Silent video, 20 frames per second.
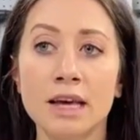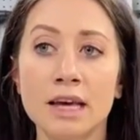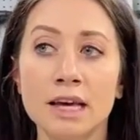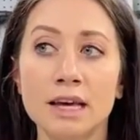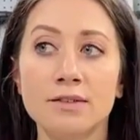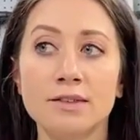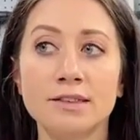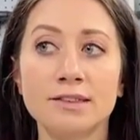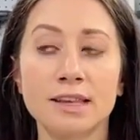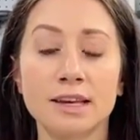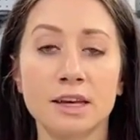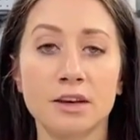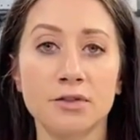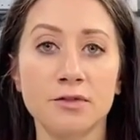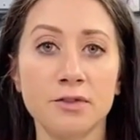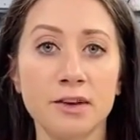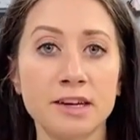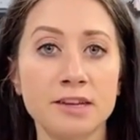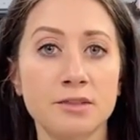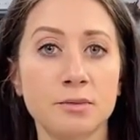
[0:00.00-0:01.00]
If it's like a
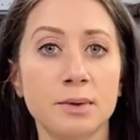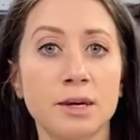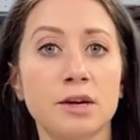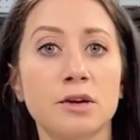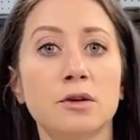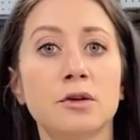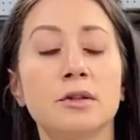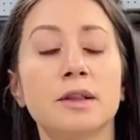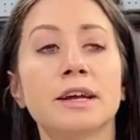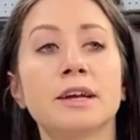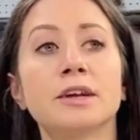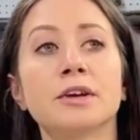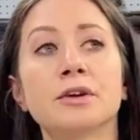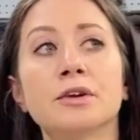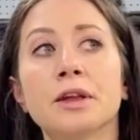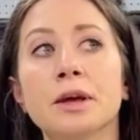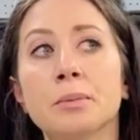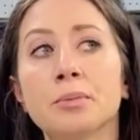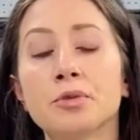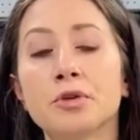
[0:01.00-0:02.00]
fixed barrel, like your
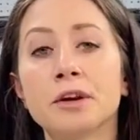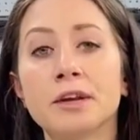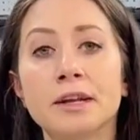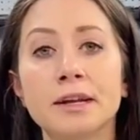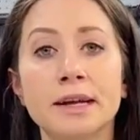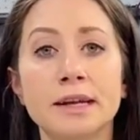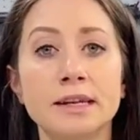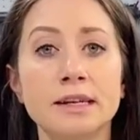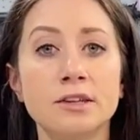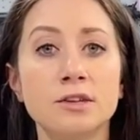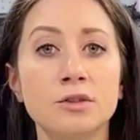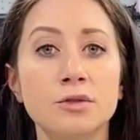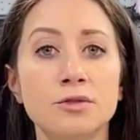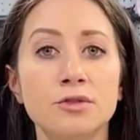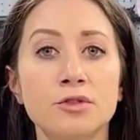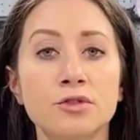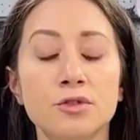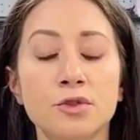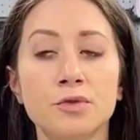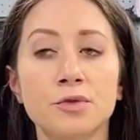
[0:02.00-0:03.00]
like Beretta 92s
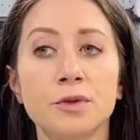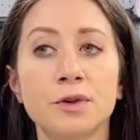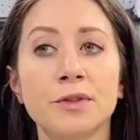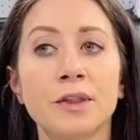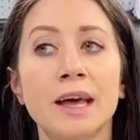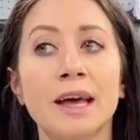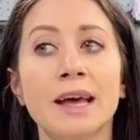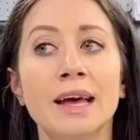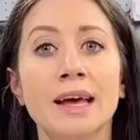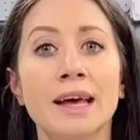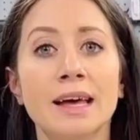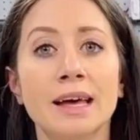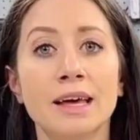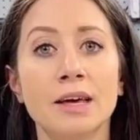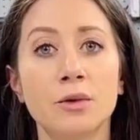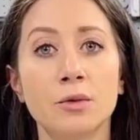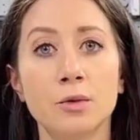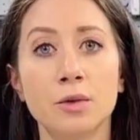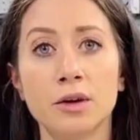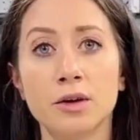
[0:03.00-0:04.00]
and so forth,
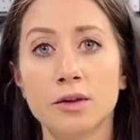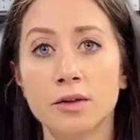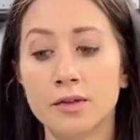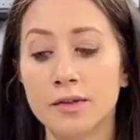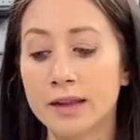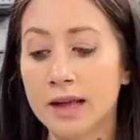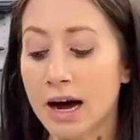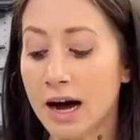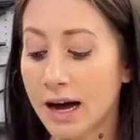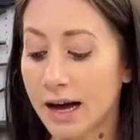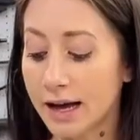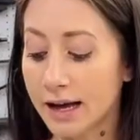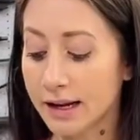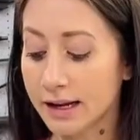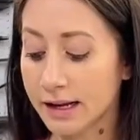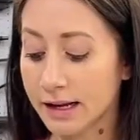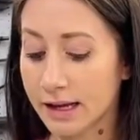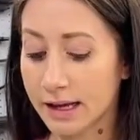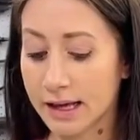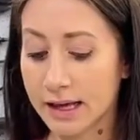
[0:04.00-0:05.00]
it will not
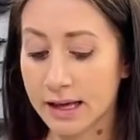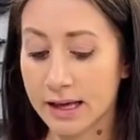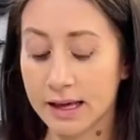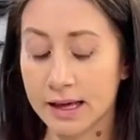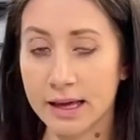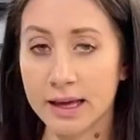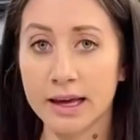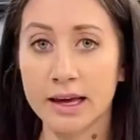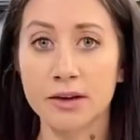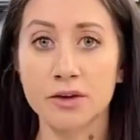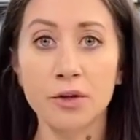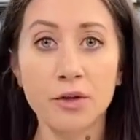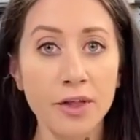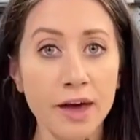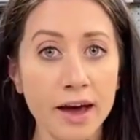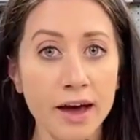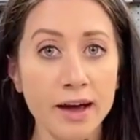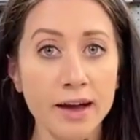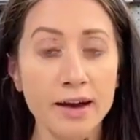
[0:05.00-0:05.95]
handle that.